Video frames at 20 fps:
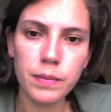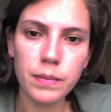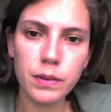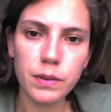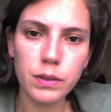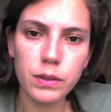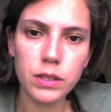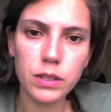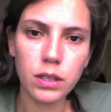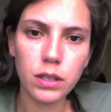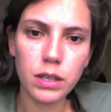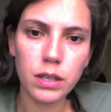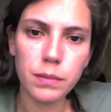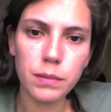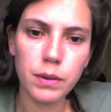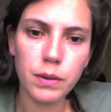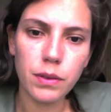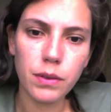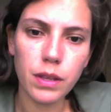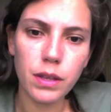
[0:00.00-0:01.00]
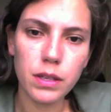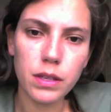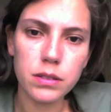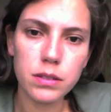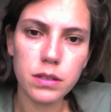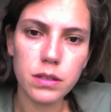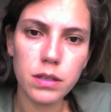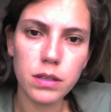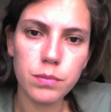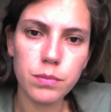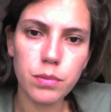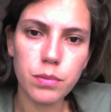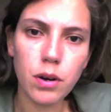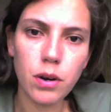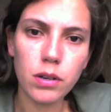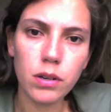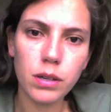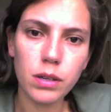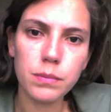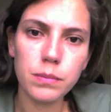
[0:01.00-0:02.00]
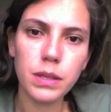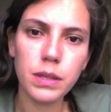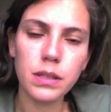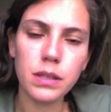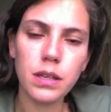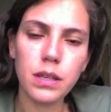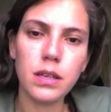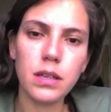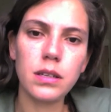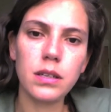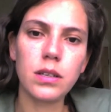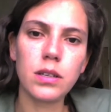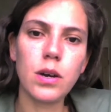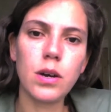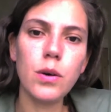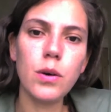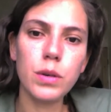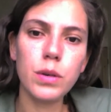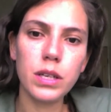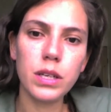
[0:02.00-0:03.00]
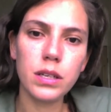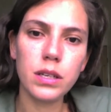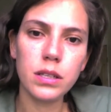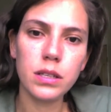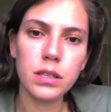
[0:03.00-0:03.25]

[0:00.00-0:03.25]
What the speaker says: we're talking about things that are programmed and are coded.